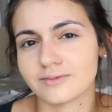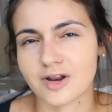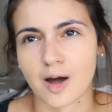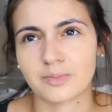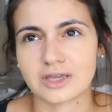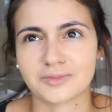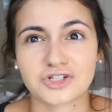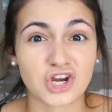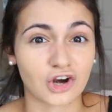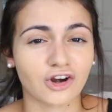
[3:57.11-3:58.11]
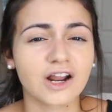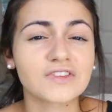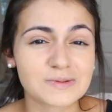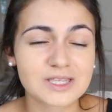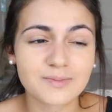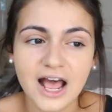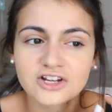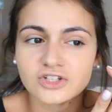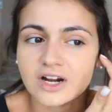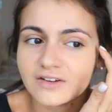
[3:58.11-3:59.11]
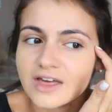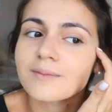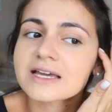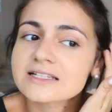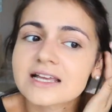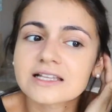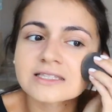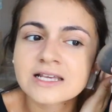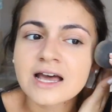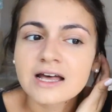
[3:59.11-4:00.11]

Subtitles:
not being mature enough to be the Bachelorette, if that makes sense.